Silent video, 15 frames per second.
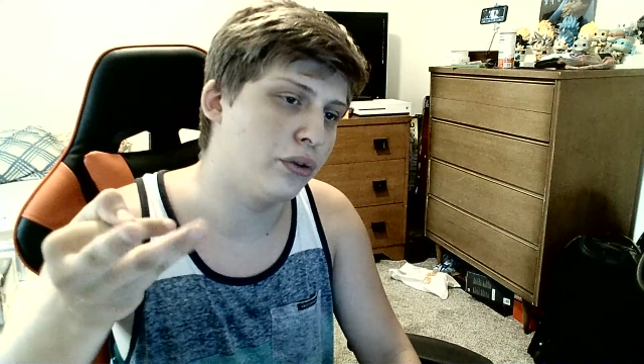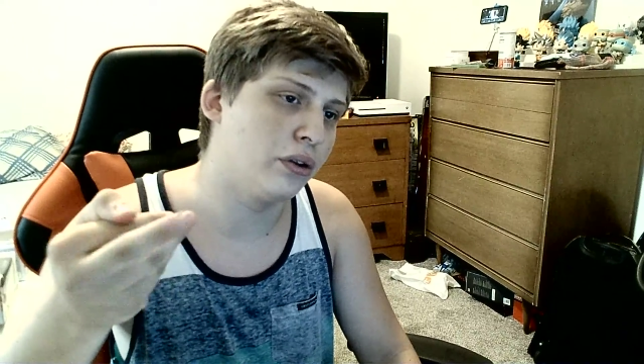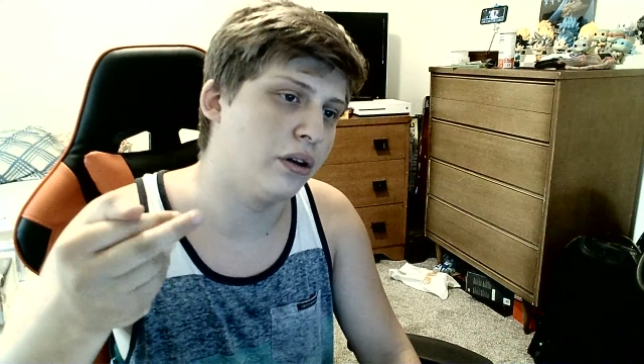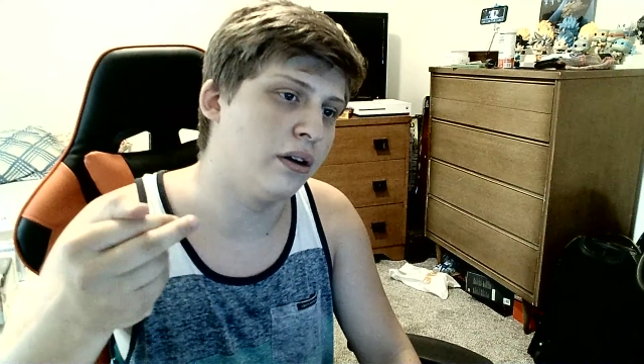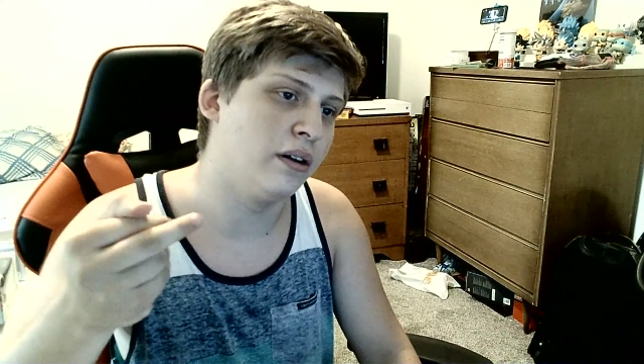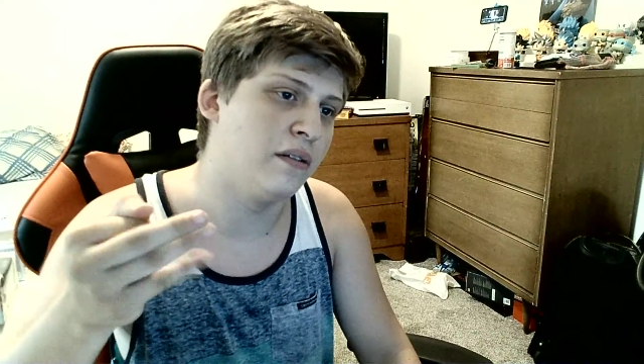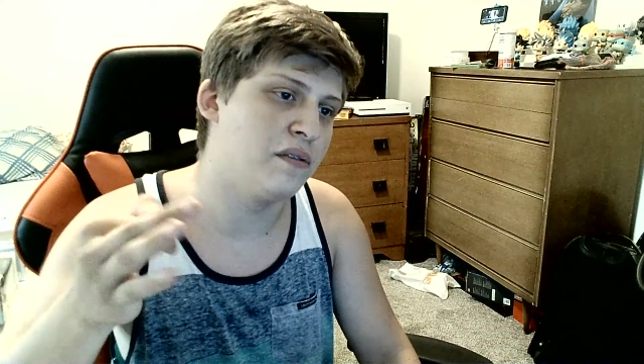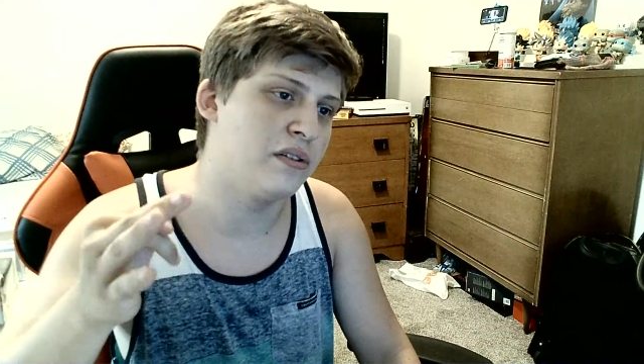
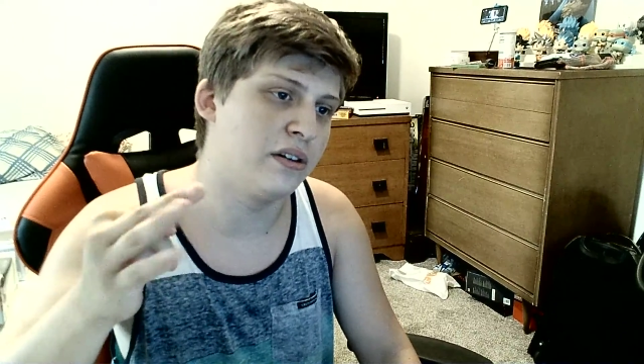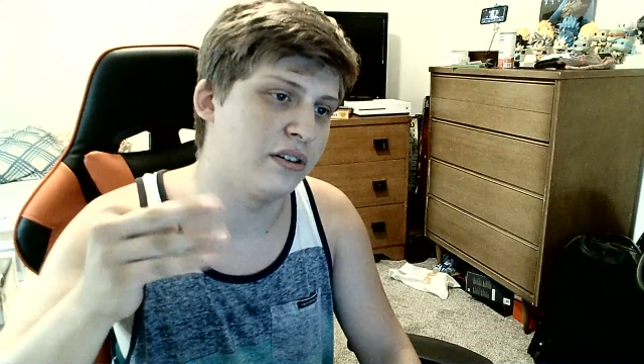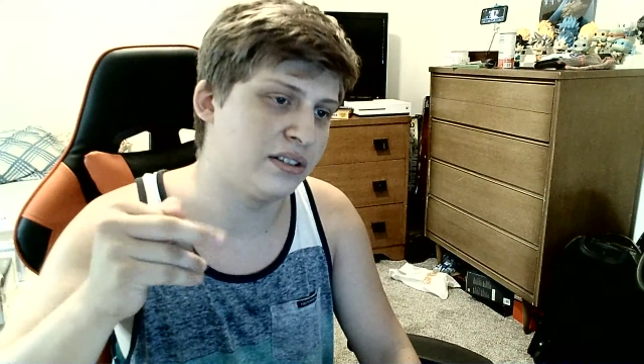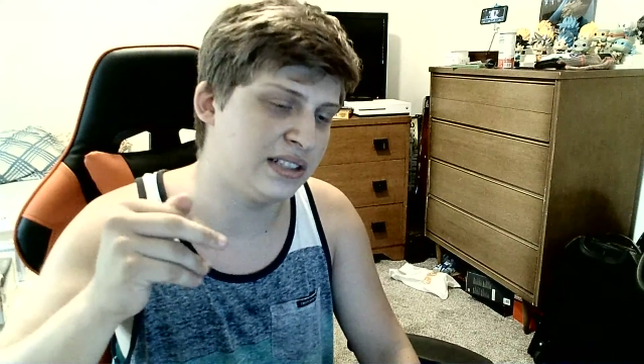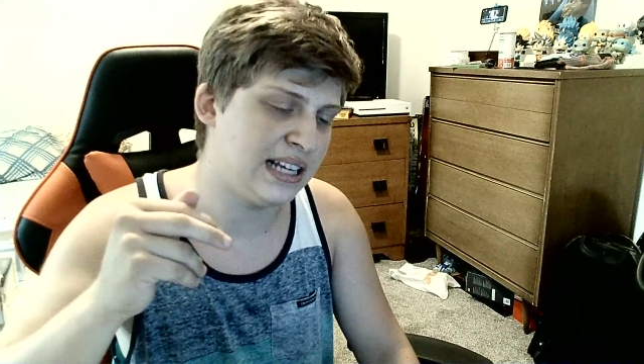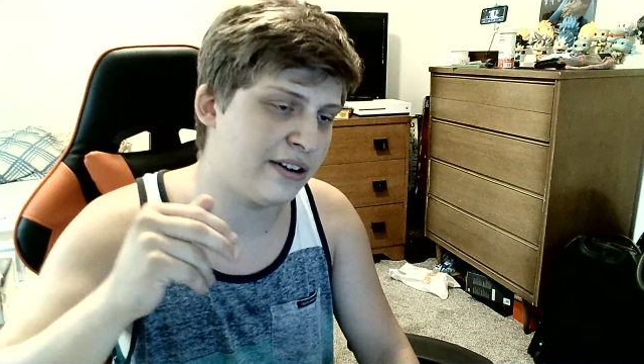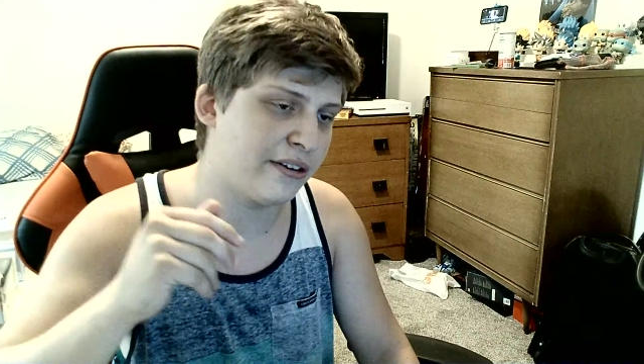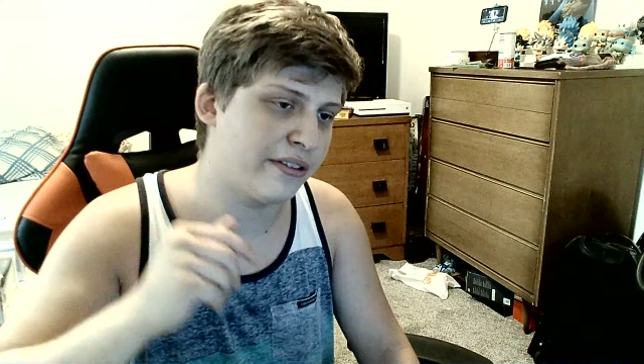of their
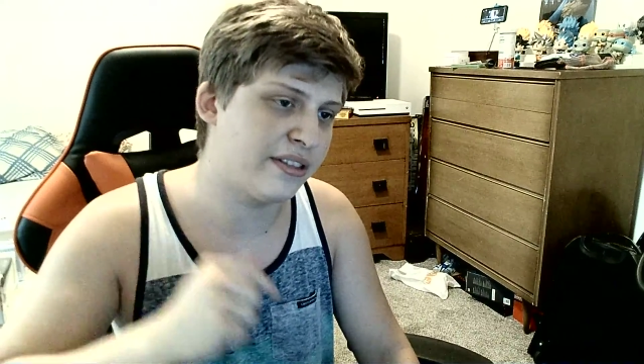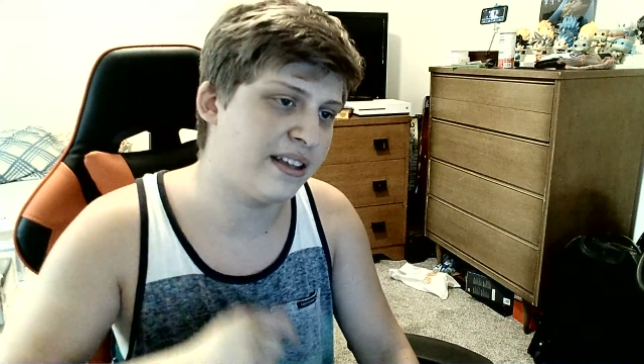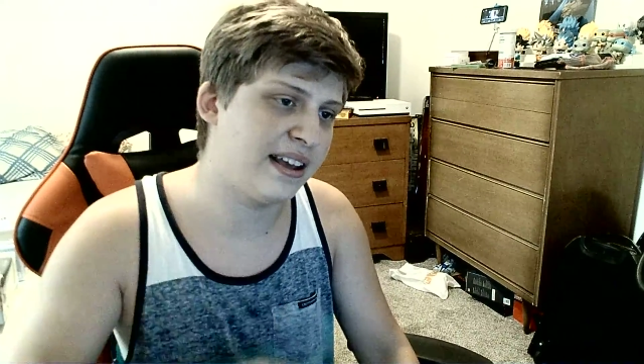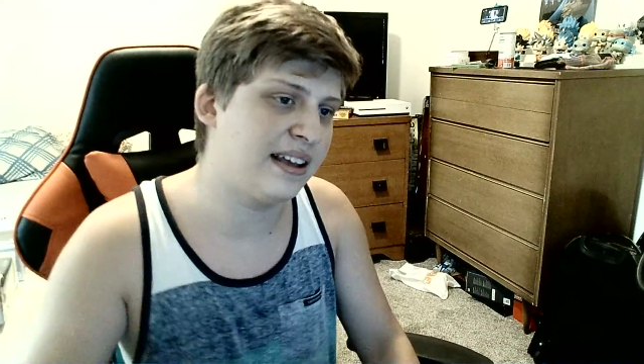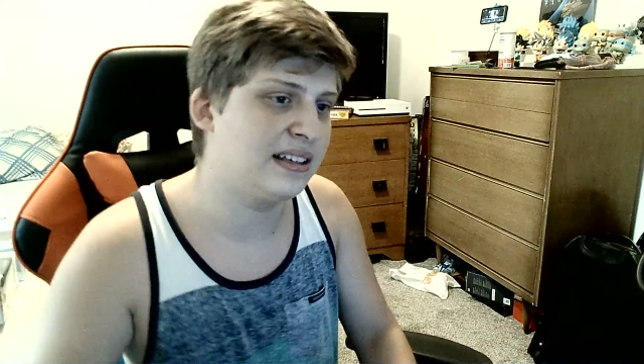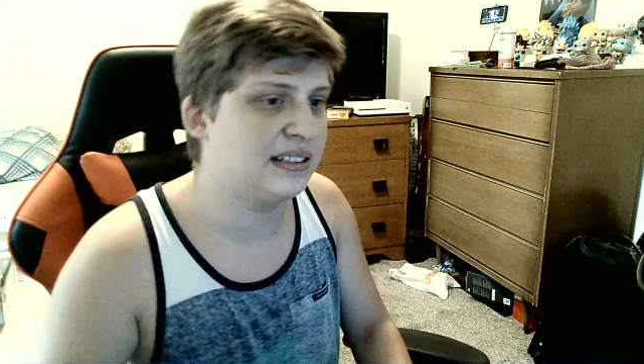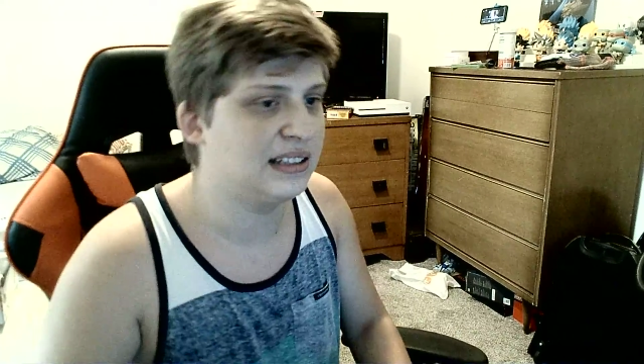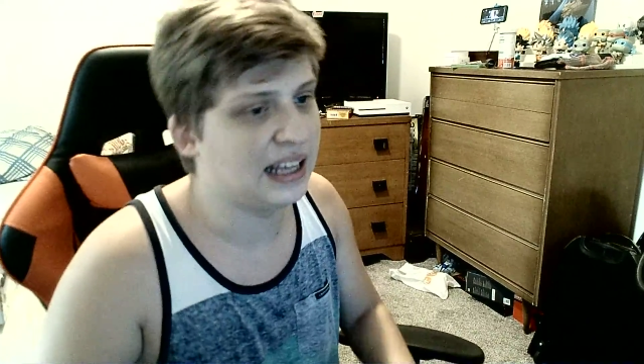secret
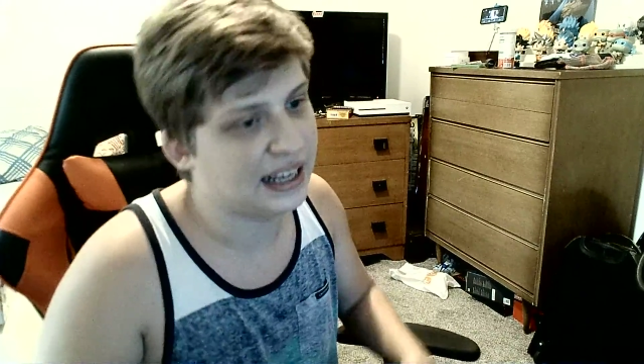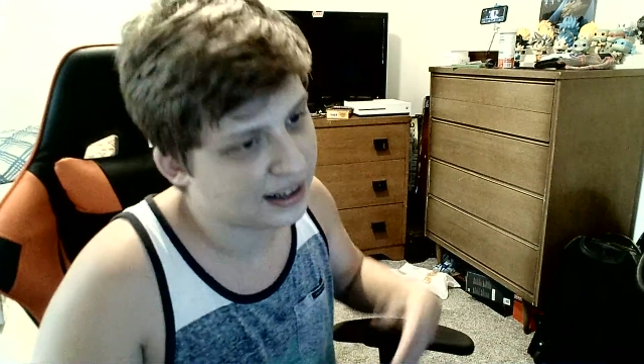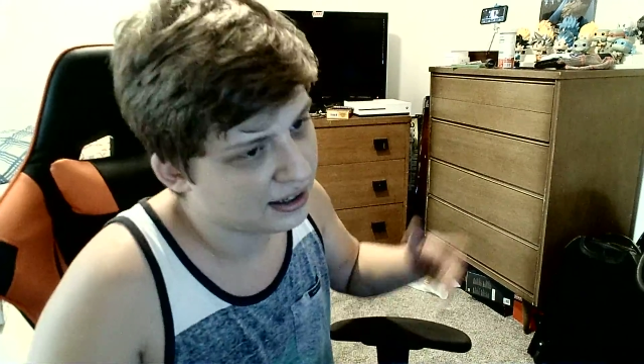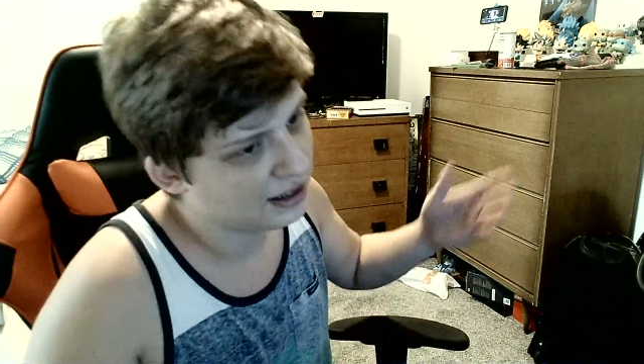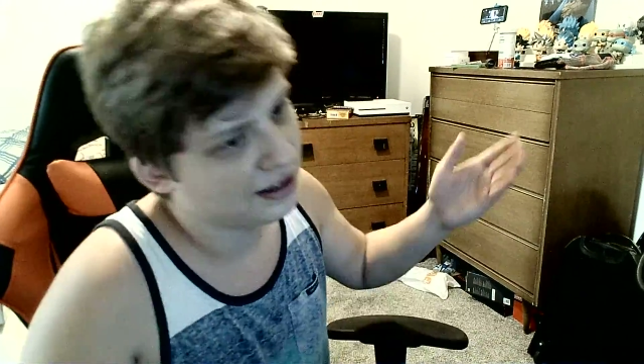things like